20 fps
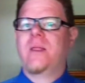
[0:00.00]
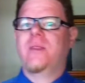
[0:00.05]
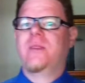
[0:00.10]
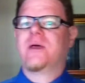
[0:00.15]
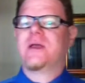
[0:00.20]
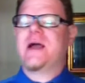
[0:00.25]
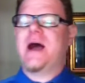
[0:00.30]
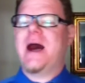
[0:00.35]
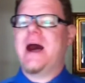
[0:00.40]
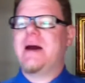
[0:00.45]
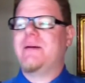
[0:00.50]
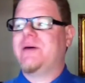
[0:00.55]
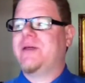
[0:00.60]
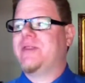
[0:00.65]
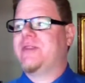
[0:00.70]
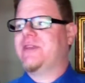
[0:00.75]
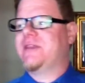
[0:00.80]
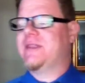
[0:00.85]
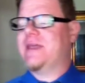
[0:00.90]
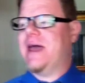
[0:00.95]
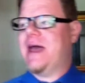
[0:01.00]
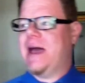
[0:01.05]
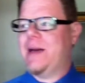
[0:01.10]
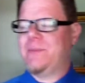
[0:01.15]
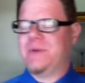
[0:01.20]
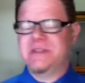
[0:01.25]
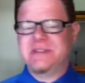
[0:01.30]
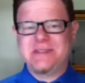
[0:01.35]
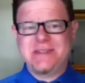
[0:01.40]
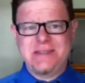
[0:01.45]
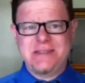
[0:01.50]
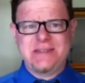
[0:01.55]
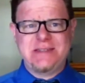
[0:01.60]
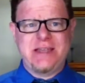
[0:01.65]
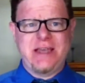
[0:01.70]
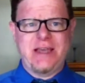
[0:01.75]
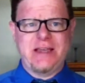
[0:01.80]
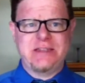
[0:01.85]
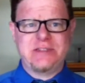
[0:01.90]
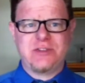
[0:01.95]
The common thing that happens these
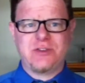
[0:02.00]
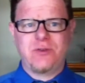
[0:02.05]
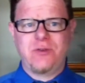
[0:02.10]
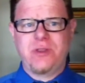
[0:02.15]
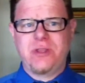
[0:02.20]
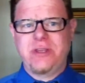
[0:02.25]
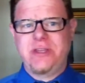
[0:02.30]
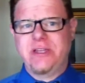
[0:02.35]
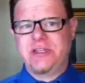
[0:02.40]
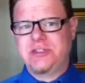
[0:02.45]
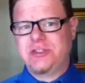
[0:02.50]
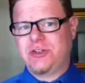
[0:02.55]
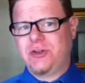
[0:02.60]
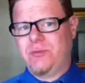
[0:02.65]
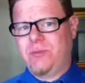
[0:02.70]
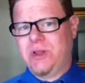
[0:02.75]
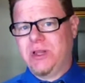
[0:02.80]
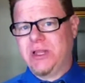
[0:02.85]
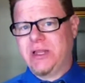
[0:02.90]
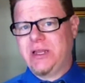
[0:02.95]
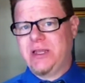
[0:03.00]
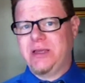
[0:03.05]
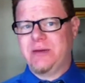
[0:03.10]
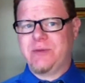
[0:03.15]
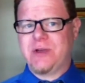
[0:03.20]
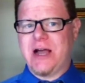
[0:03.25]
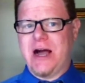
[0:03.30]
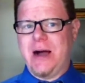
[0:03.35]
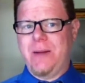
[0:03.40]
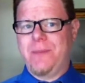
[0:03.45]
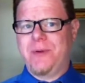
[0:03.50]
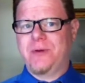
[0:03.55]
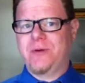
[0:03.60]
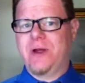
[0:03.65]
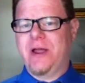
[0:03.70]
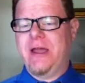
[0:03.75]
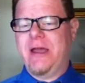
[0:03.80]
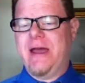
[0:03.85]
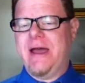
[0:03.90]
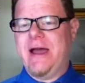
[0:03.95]
days through the Digital Millennium
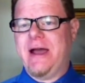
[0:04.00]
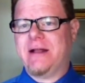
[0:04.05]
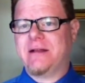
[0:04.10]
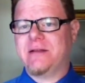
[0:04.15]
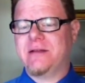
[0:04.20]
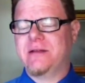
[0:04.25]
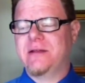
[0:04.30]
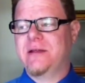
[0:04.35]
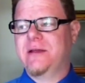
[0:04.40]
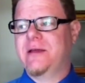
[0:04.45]
Copyright Act